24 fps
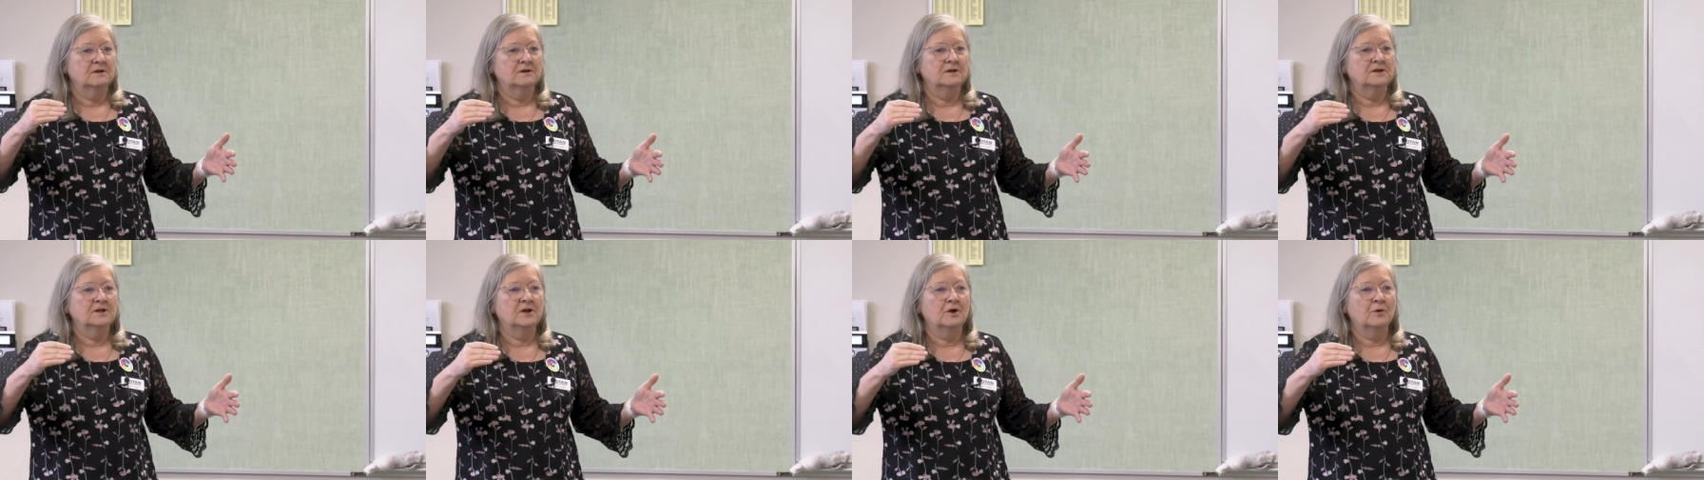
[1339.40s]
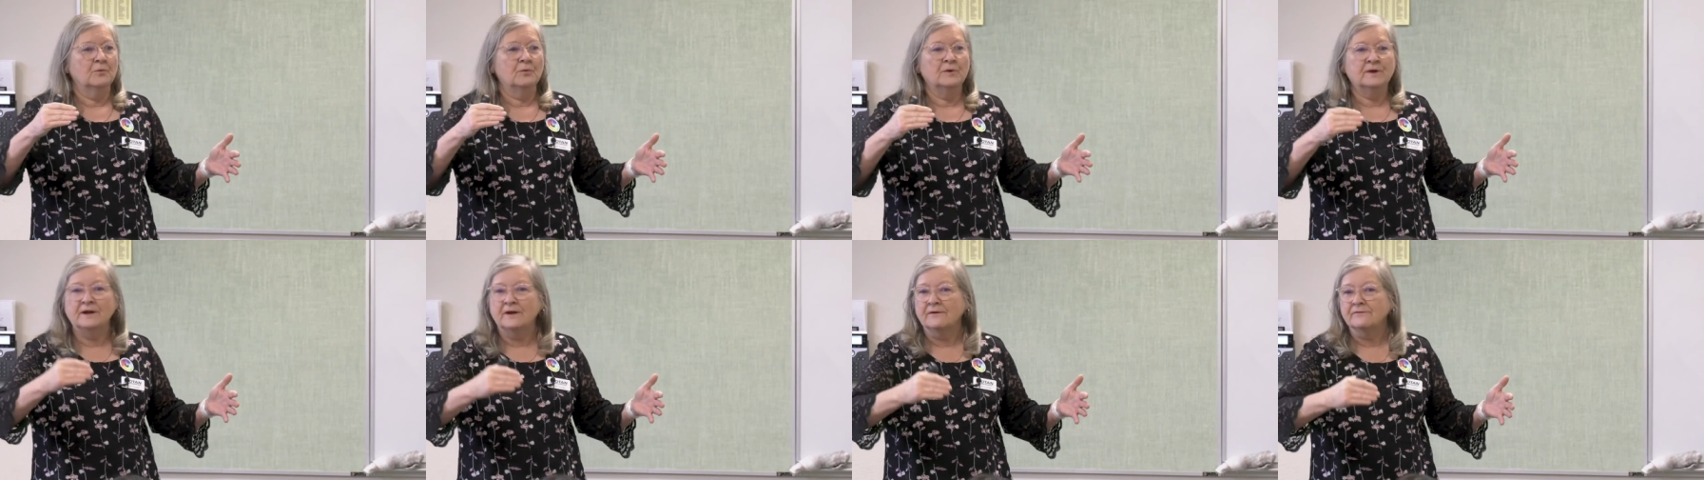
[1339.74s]
Now,
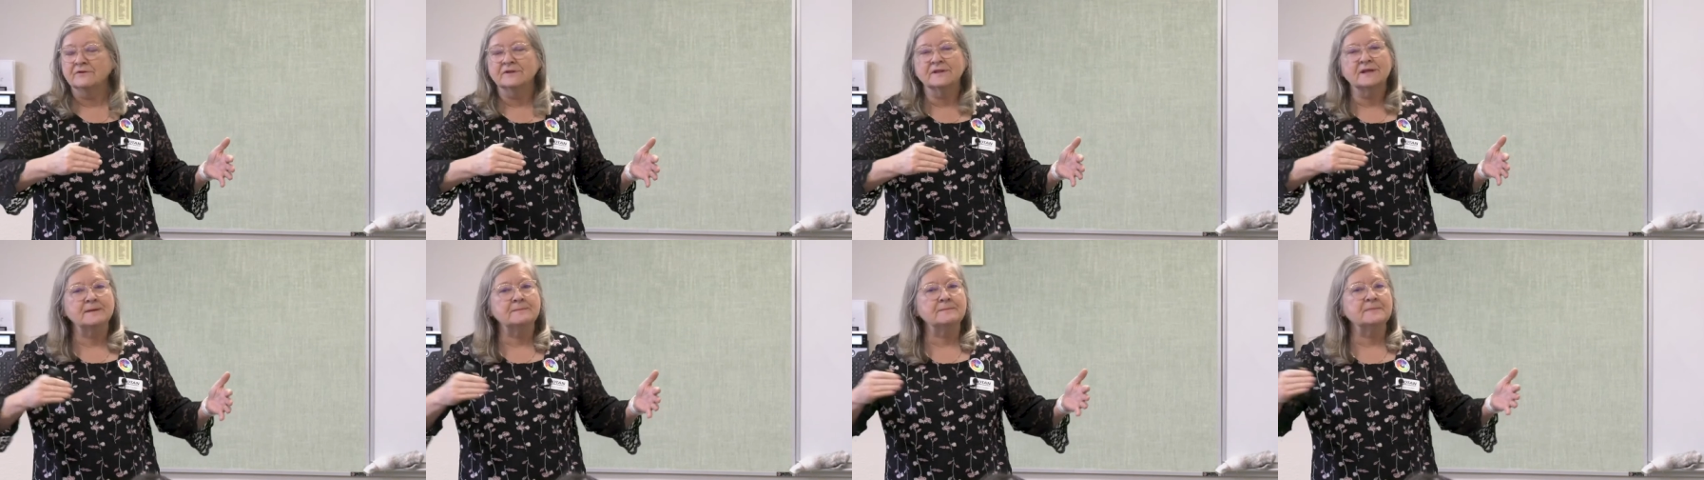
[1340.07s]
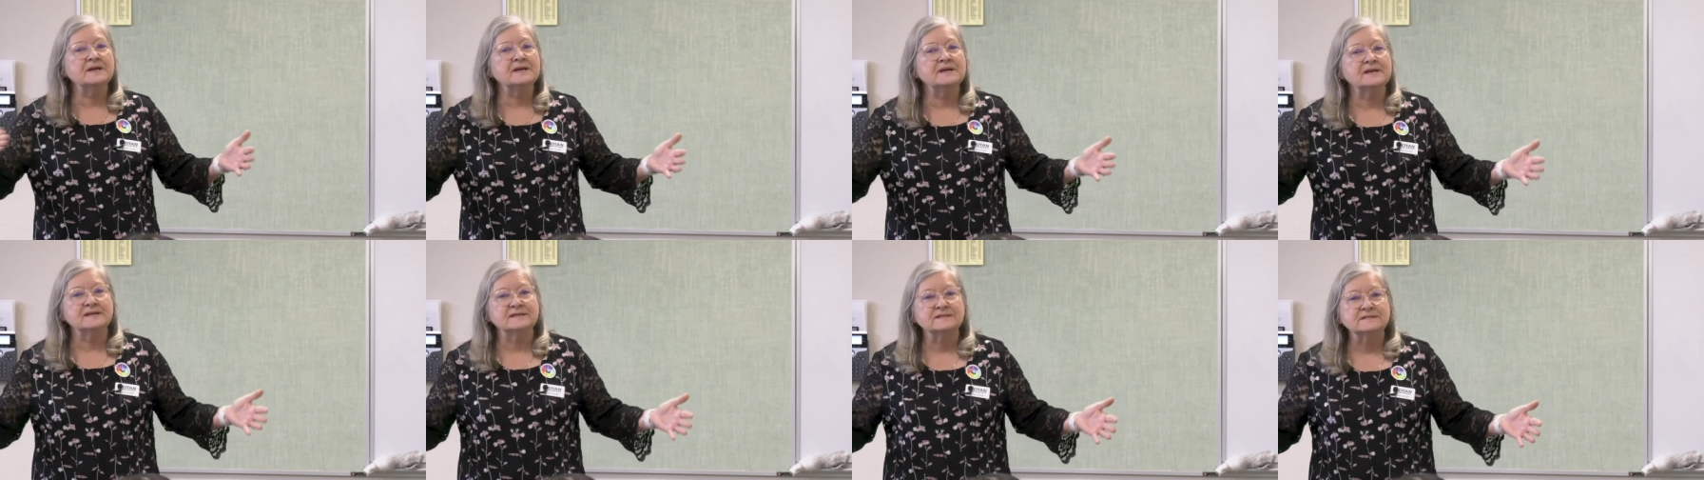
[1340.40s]
whatever they
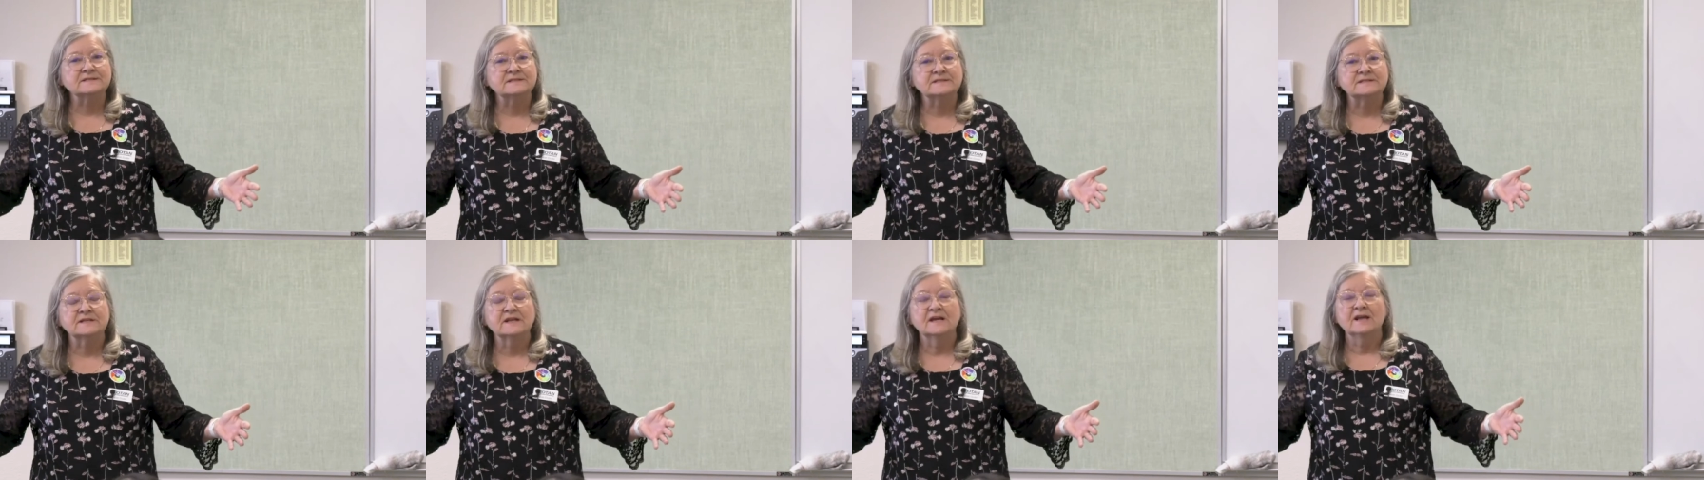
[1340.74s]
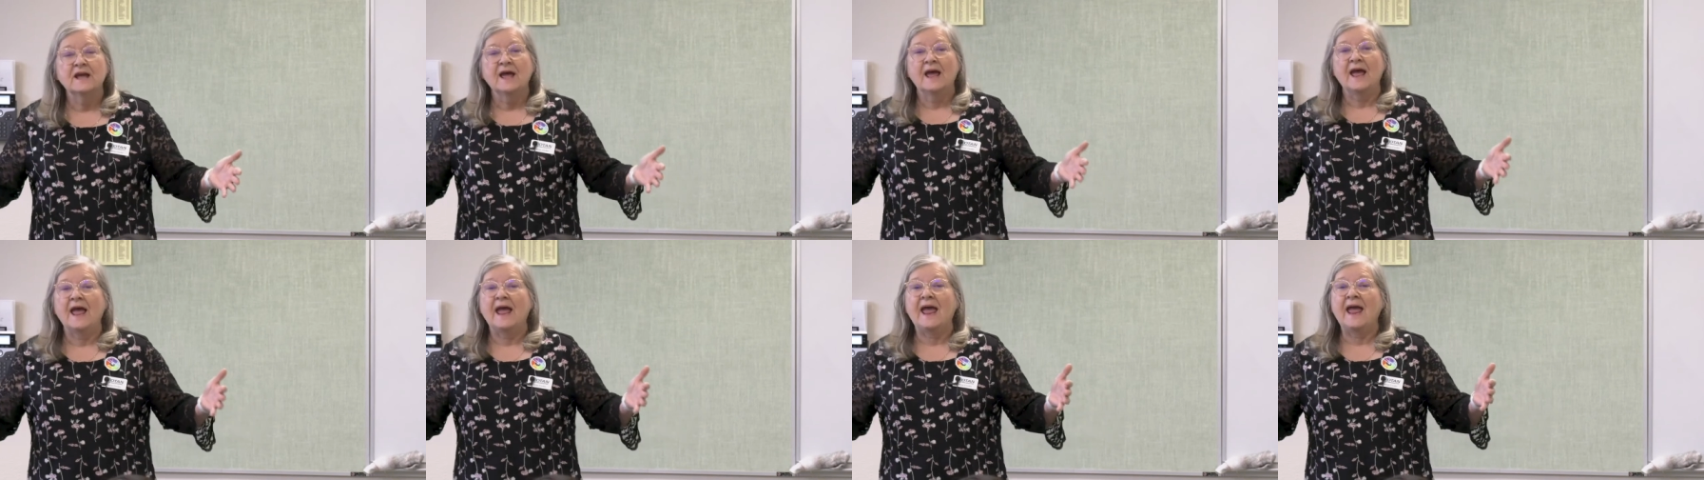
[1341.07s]
missed,
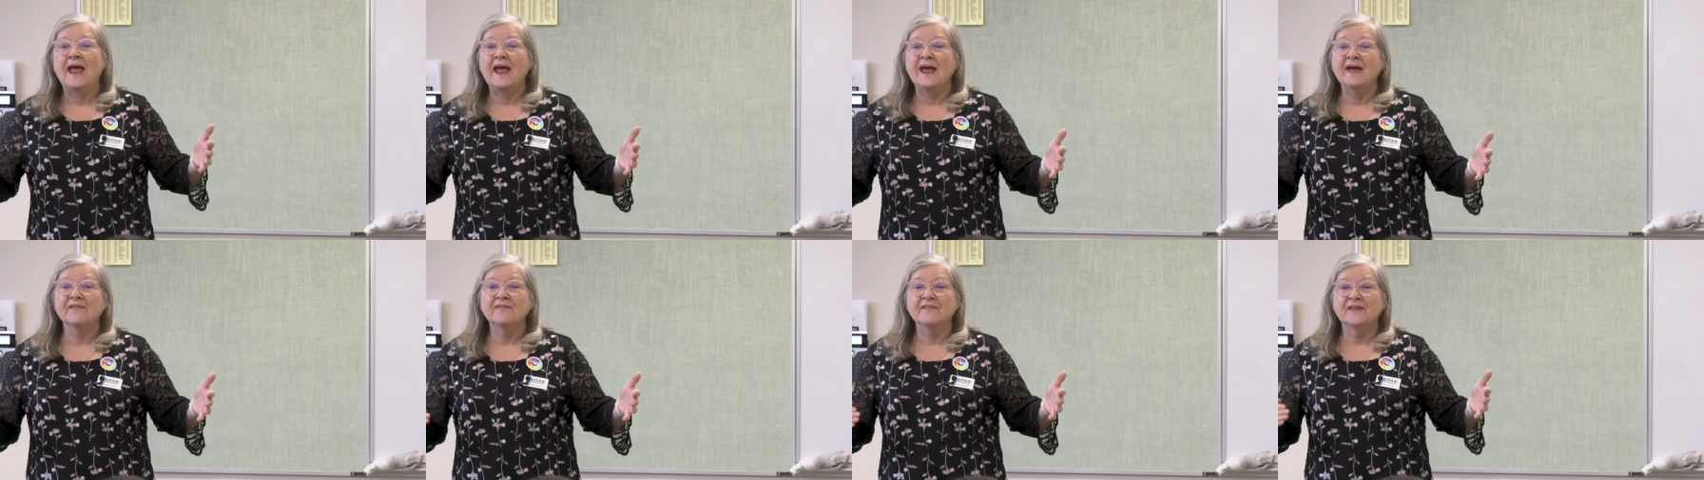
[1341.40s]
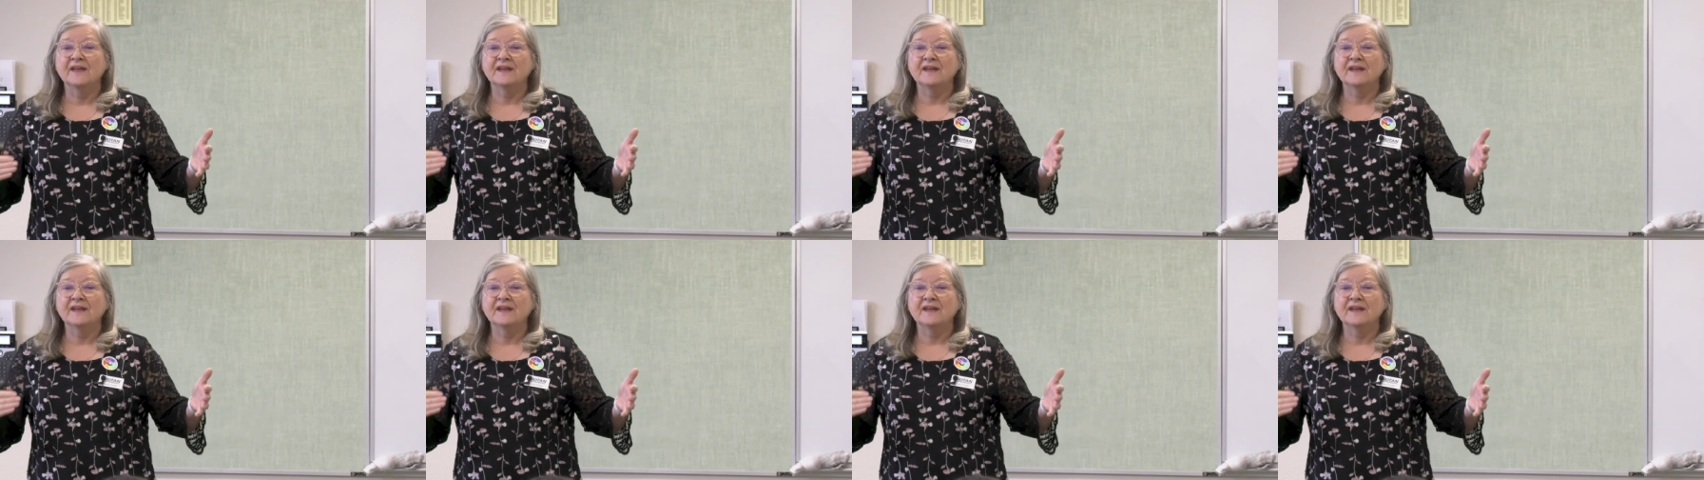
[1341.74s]
and